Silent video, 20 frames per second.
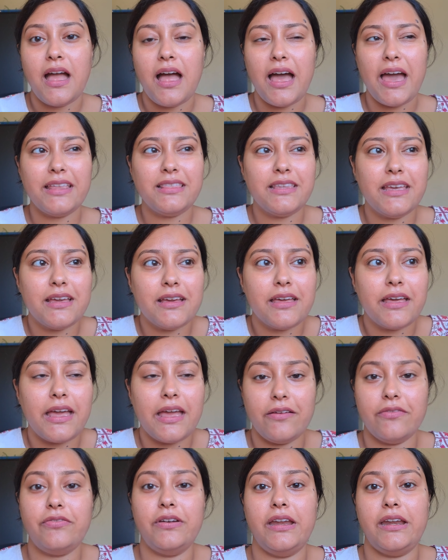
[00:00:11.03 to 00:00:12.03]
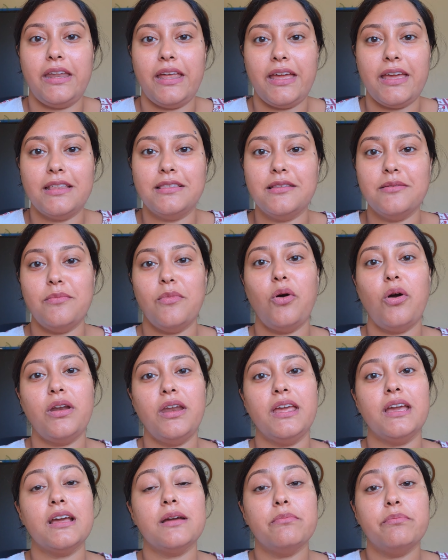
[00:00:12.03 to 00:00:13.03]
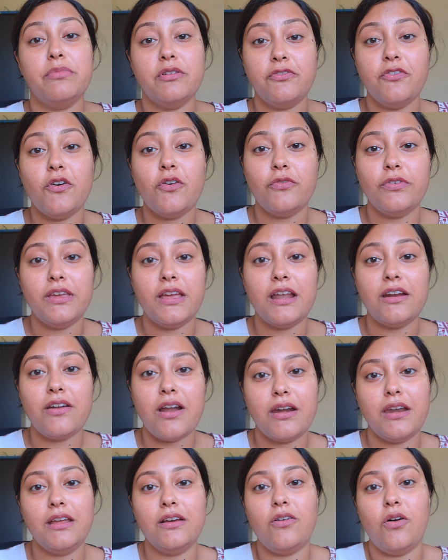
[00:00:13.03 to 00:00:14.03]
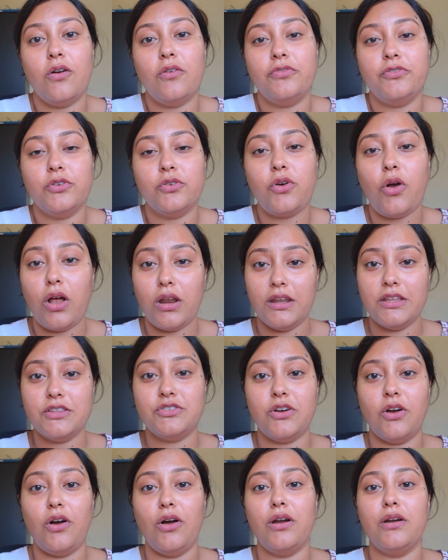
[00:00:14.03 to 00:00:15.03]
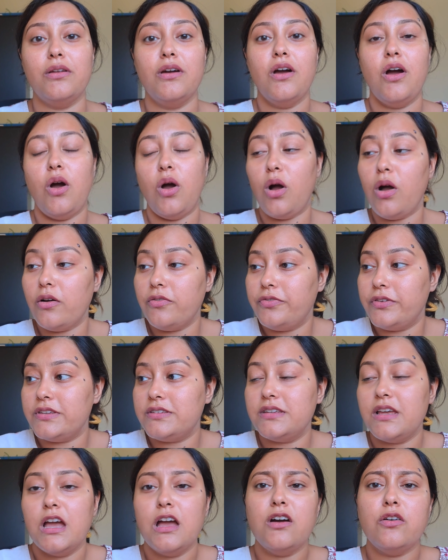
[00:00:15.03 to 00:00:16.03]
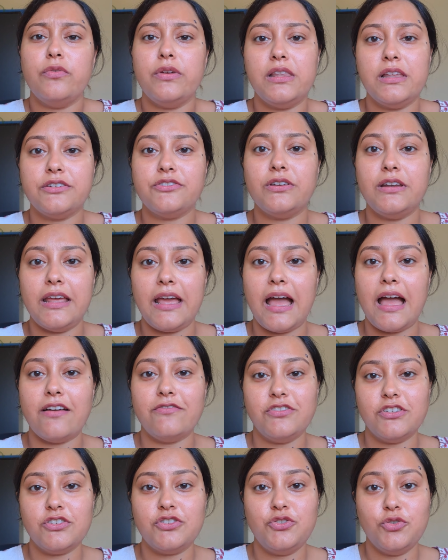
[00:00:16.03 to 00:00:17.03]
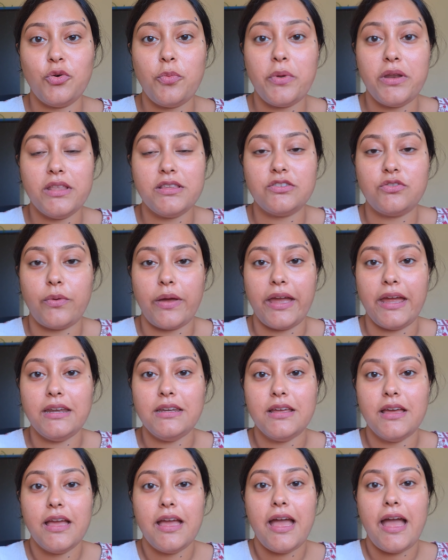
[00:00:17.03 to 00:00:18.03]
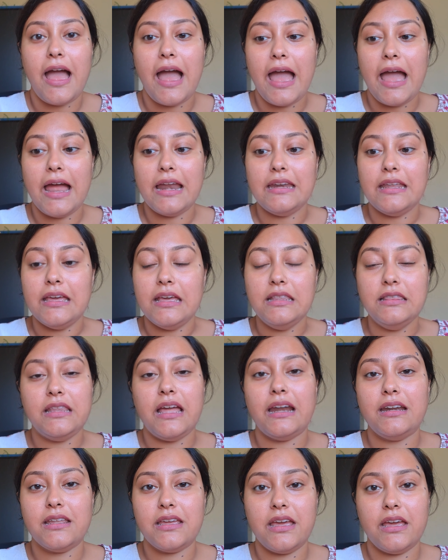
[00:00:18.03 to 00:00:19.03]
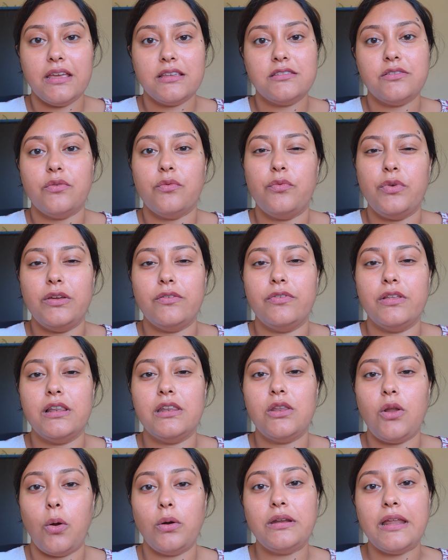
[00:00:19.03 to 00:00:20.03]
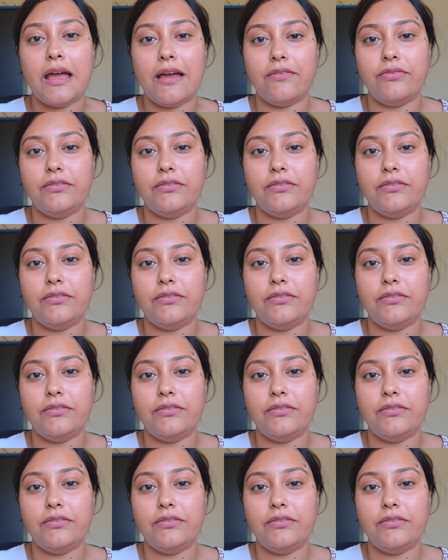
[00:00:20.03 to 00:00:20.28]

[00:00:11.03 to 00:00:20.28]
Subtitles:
I think every day in the morning before we are running off to college or office, we literally have just 2 minutes, right? And in that case, we will not have